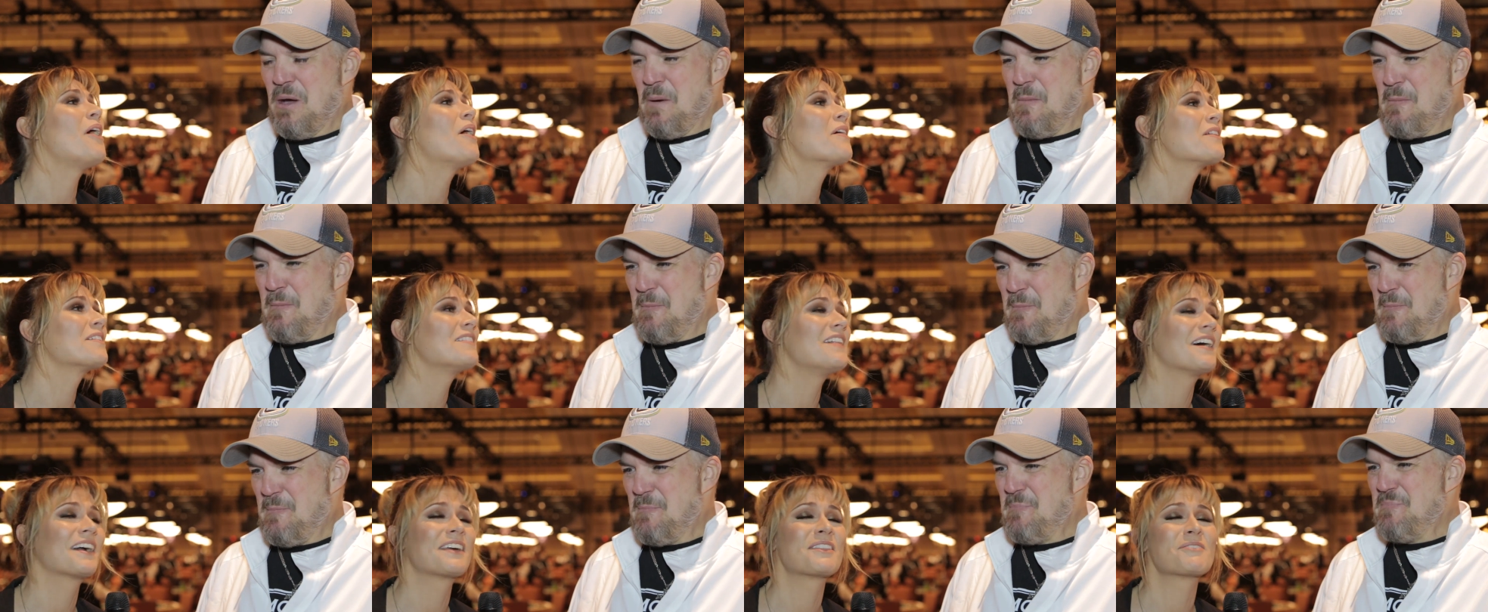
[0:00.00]
Speaker 1: all
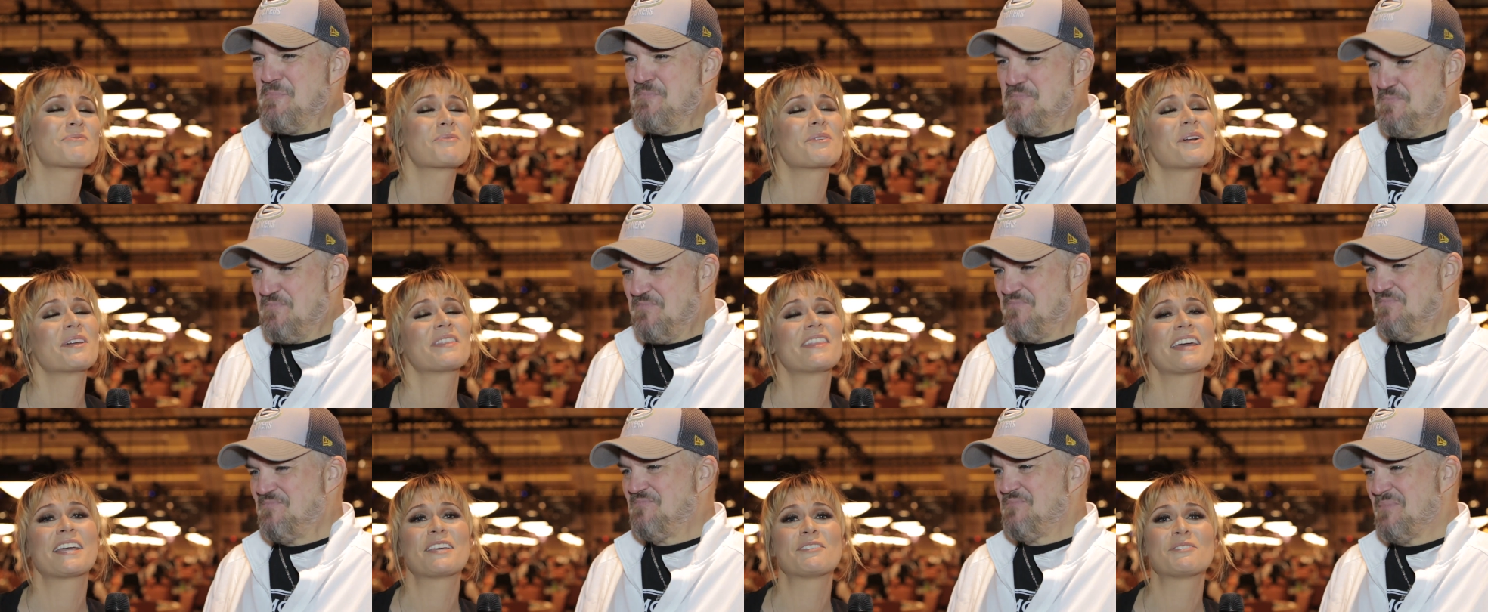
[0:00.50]
the luck in the
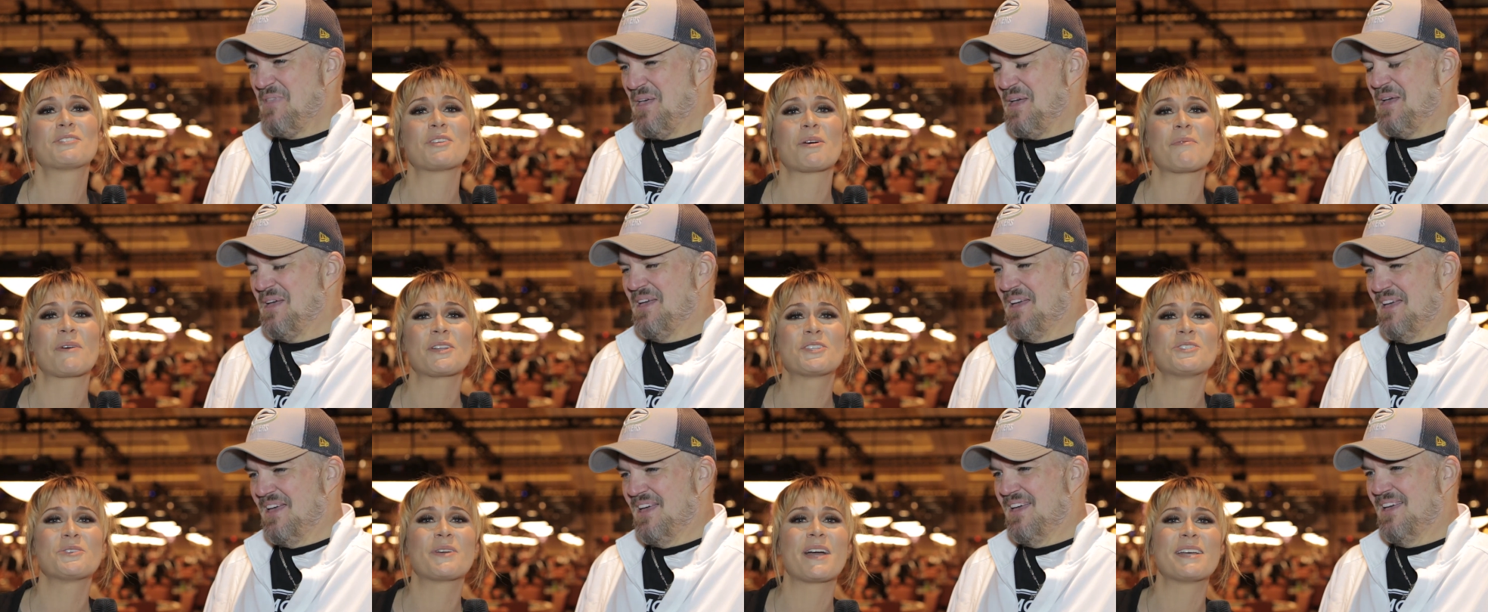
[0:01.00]
world. Thank you so
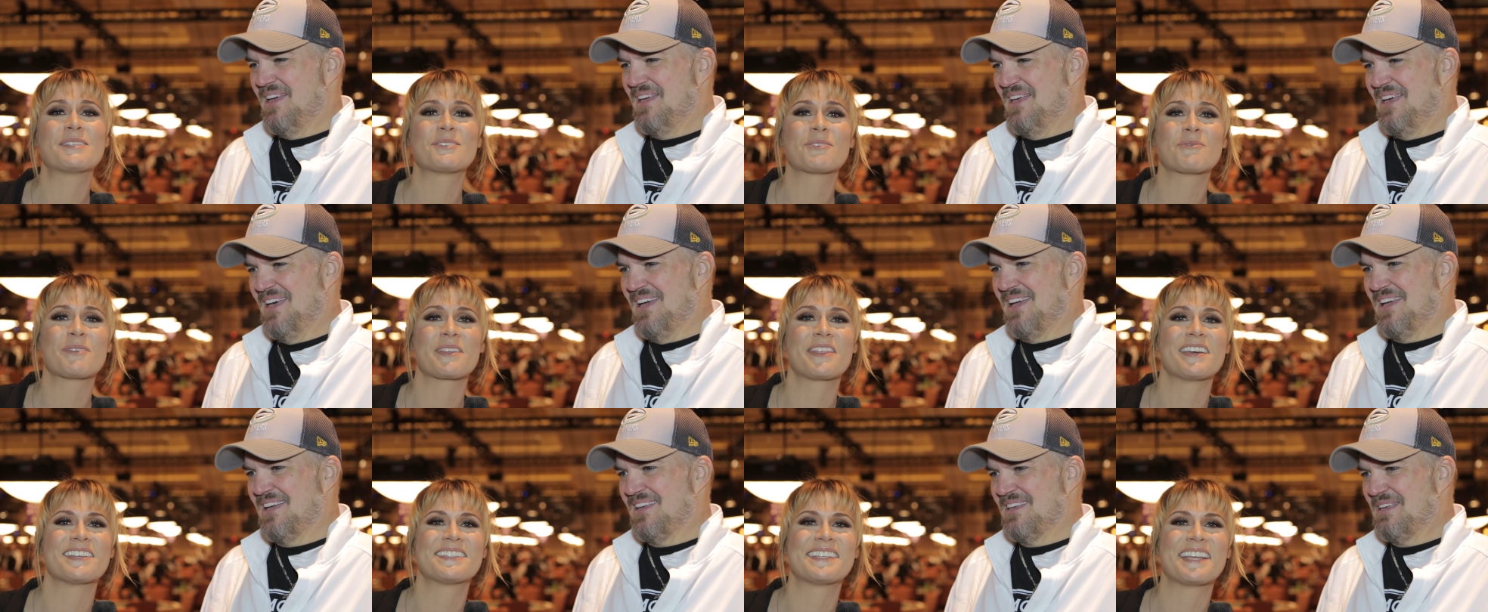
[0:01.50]
much. You guys are
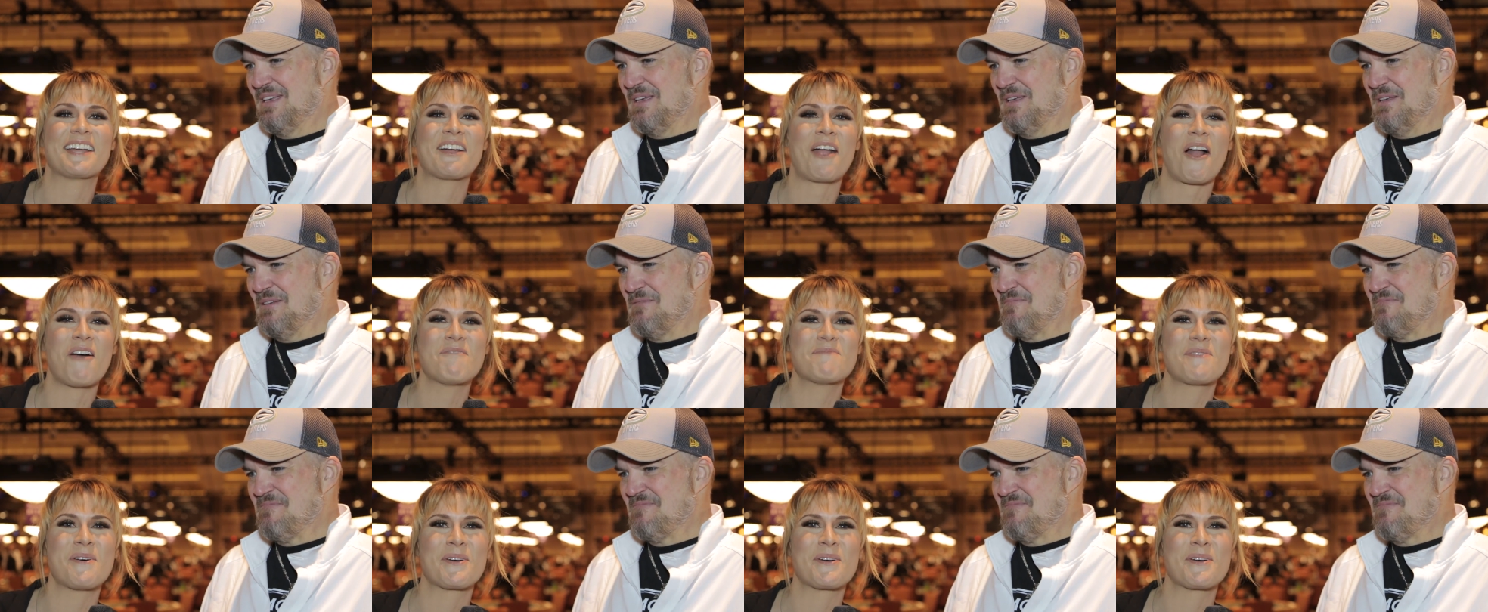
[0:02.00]
with us here on